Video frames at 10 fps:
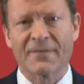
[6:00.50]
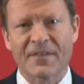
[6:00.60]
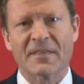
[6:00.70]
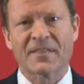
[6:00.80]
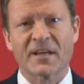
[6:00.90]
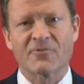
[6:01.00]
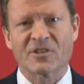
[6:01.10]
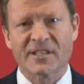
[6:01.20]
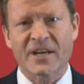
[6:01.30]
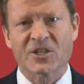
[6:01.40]
if they think a
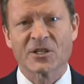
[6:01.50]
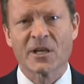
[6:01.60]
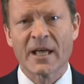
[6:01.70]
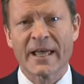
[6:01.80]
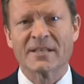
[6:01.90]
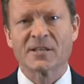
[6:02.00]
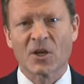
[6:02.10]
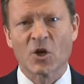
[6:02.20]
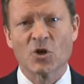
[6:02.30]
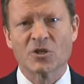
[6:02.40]
recession is a
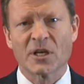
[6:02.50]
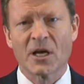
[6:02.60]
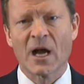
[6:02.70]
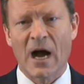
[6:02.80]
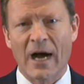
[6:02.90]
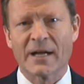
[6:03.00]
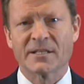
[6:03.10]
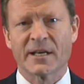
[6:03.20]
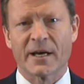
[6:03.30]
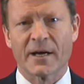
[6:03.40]
good
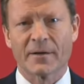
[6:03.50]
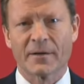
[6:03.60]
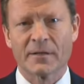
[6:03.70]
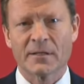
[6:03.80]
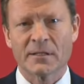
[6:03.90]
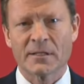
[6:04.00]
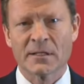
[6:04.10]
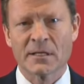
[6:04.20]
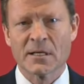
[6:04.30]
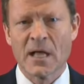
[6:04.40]
idea.
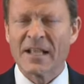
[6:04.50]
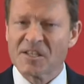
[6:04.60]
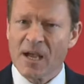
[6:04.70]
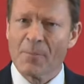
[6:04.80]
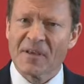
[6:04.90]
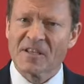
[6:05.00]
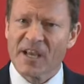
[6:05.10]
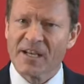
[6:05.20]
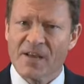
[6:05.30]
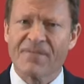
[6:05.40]
And something
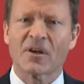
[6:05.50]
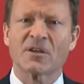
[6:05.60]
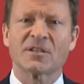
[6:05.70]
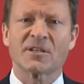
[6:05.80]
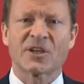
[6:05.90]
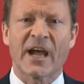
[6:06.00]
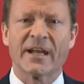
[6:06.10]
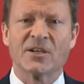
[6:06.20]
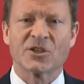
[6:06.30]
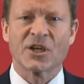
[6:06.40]
significant has
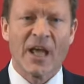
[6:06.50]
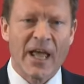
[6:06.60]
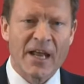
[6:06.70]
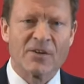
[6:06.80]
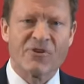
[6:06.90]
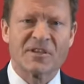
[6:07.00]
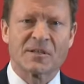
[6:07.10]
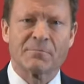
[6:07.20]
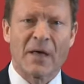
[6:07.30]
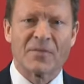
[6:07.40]
changed in
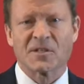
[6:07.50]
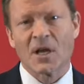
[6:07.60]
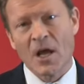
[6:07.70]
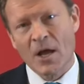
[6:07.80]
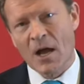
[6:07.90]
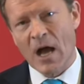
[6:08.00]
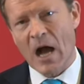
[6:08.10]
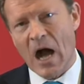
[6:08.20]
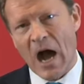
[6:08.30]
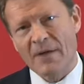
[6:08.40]
recent months.
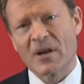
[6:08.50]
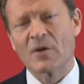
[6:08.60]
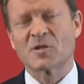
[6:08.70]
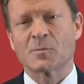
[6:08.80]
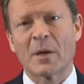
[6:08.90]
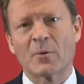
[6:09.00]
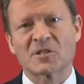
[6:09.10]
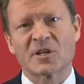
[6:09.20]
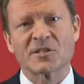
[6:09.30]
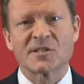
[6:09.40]
I've noticed
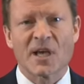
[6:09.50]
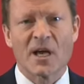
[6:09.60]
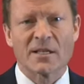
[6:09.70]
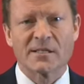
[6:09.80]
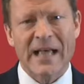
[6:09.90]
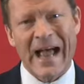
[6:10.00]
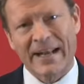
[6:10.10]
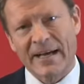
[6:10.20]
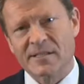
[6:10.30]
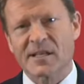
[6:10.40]
people's concerns
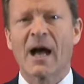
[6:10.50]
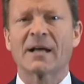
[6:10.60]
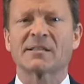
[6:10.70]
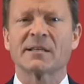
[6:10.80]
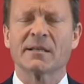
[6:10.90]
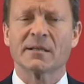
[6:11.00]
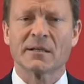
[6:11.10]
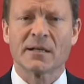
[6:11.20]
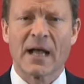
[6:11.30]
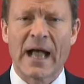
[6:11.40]
and anxiety
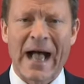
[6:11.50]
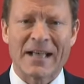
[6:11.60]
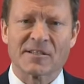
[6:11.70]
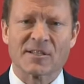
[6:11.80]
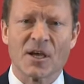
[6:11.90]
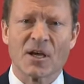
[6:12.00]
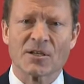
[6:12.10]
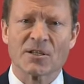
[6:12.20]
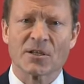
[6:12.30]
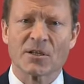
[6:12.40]
has
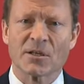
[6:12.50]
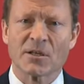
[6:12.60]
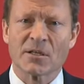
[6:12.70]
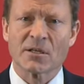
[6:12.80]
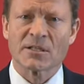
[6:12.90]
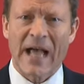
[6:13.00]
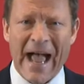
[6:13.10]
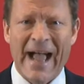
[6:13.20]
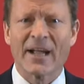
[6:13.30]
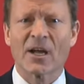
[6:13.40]
turned to
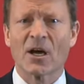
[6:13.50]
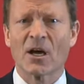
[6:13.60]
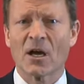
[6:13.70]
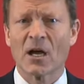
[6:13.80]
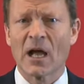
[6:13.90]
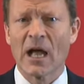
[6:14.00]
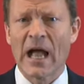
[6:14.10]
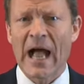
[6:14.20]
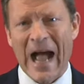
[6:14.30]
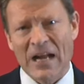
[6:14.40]
anger
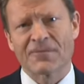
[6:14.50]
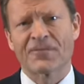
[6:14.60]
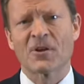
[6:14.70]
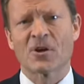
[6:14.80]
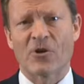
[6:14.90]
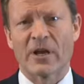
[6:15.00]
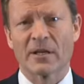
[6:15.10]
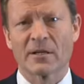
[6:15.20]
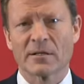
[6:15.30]
and fury.